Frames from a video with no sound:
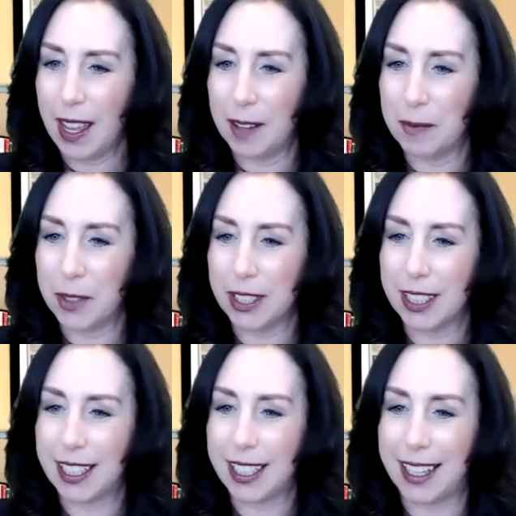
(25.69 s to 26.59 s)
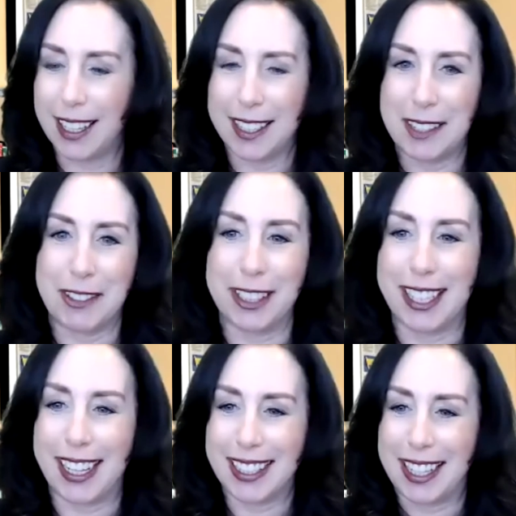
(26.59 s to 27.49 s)
I'm really uh,
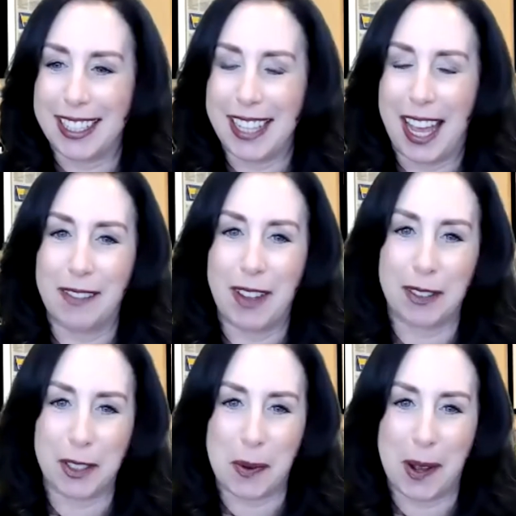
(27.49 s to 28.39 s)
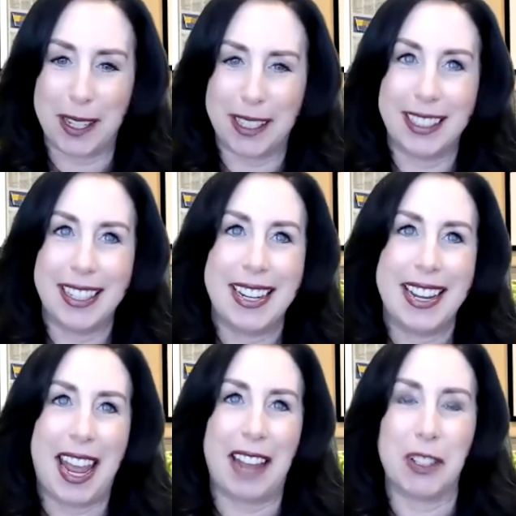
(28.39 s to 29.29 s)
really excited to have everyone
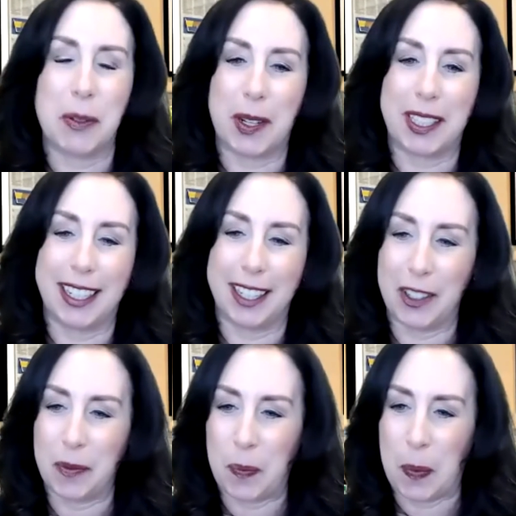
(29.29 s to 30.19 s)
everyone here.